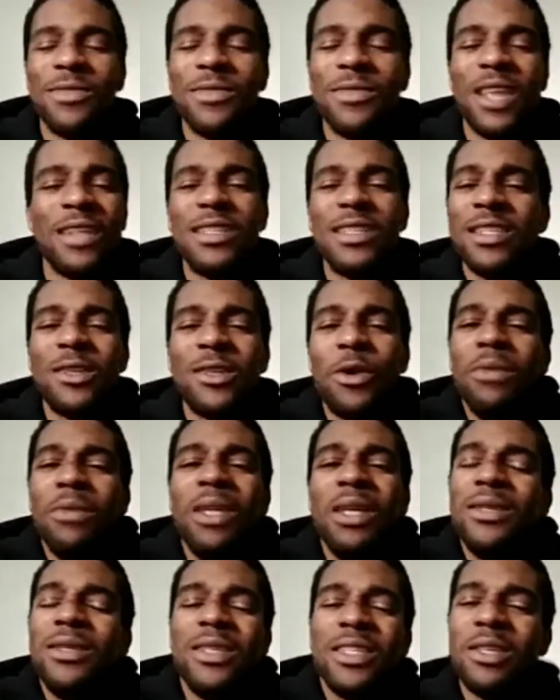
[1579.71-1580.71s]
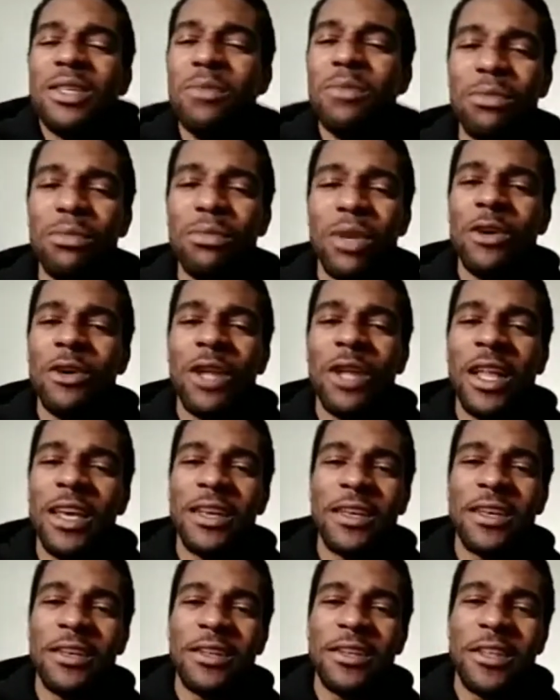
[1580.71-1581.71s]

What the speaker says: that shit don't mean shit to me, bro. Like,